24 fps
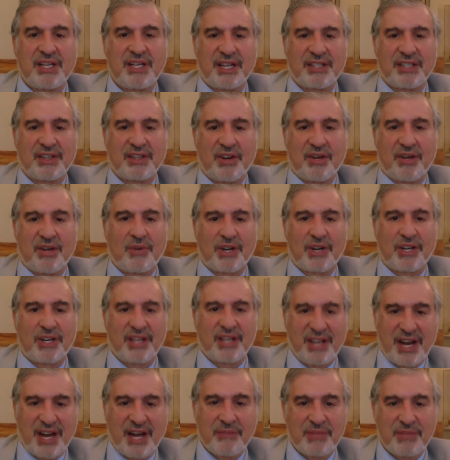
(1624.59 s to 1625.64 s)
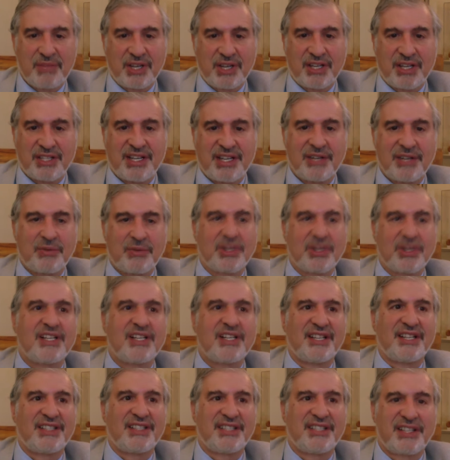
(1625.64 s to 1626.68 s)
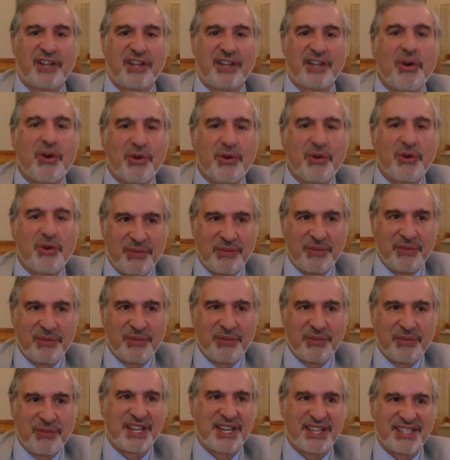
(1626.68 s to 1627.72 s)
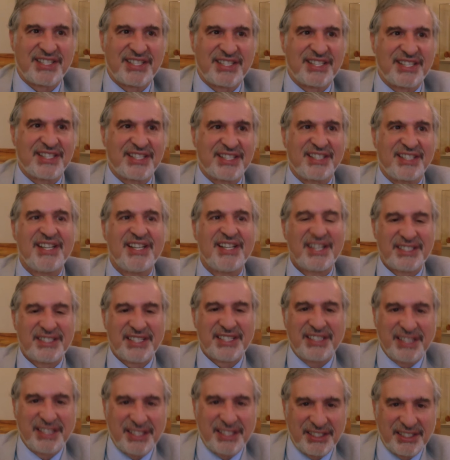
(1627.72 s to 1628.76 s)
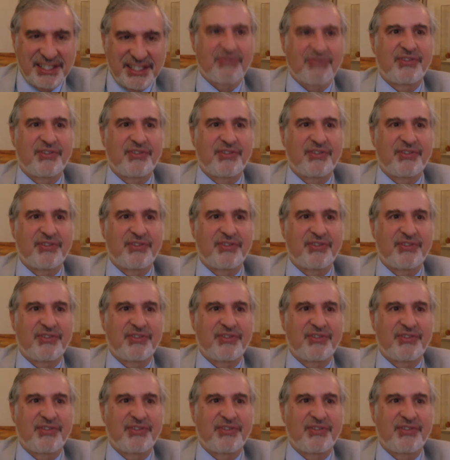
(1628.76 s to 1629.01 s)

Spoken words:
collect artwork and objects, here we're collecting code and websites. It's a little